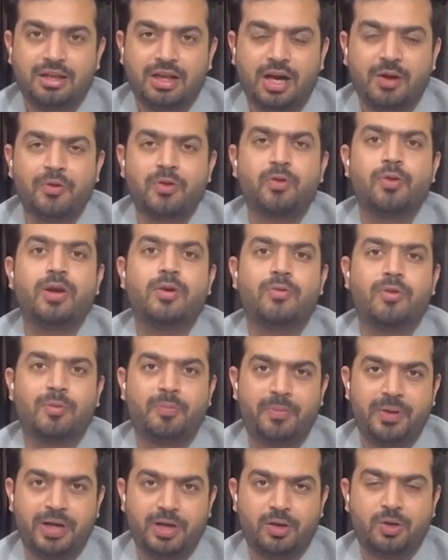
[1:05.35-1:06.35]
overall
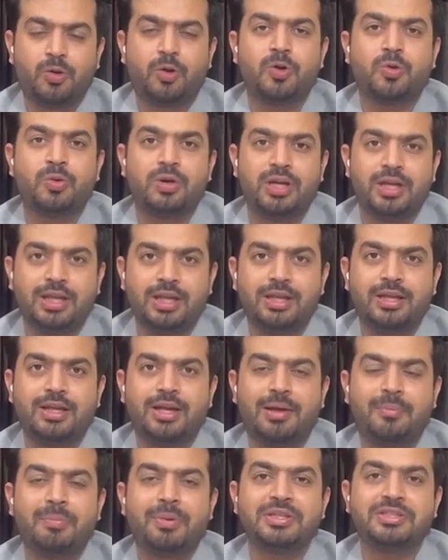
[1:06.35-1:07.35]
development, not only
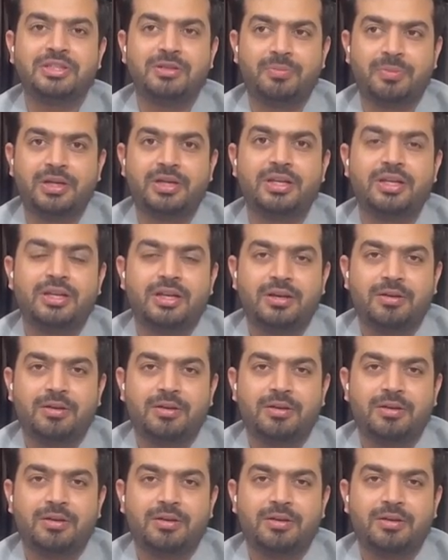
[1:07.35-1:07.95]
MPC, but